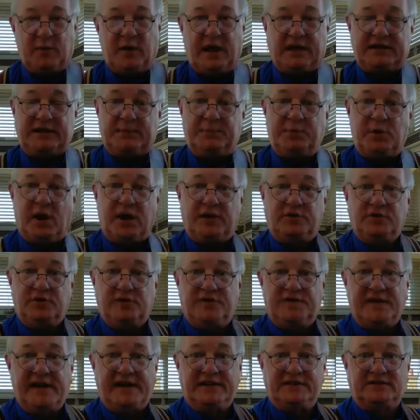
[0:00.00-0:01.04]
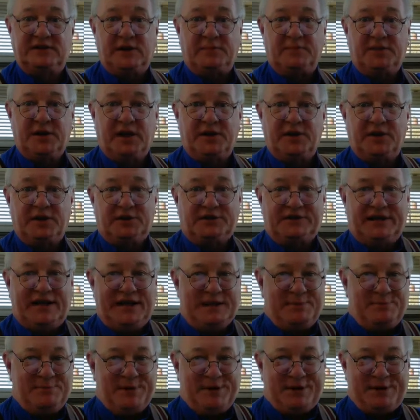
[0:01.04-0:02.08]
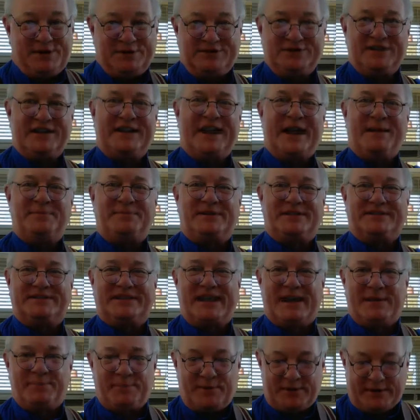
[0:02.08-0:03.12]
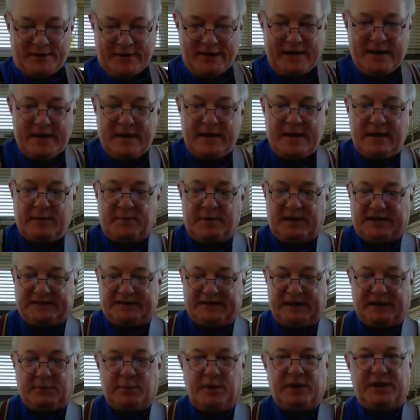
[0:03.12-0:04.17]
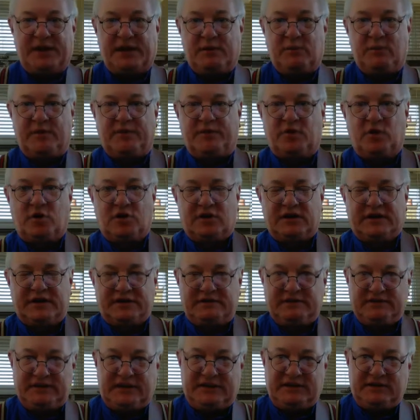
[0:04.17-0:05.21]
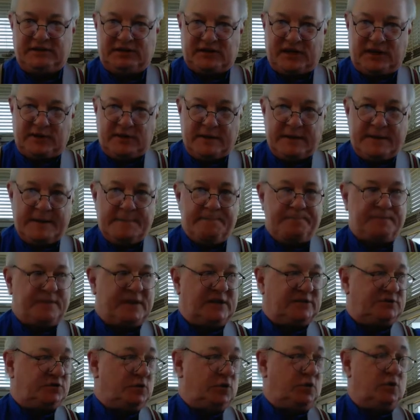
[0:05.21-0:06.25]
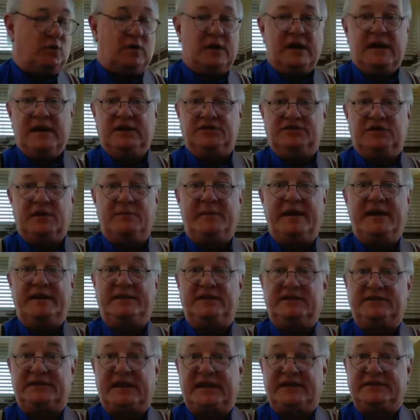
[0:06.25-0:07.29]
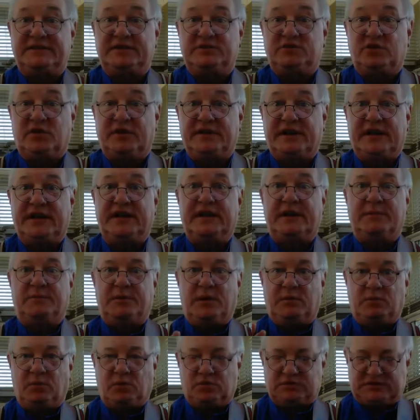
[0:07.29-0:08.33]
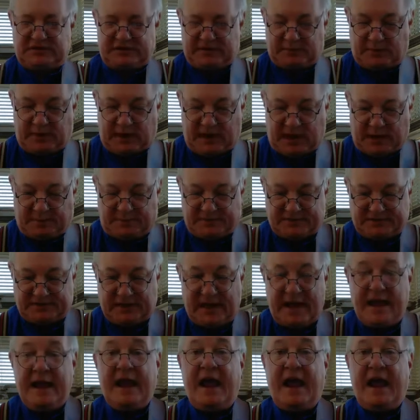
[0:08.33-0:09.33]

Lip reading: We had to put a new fence up the other day because she kept escaping. But we think we've got her contained now. So she may decide to join in, but we'll see what happens.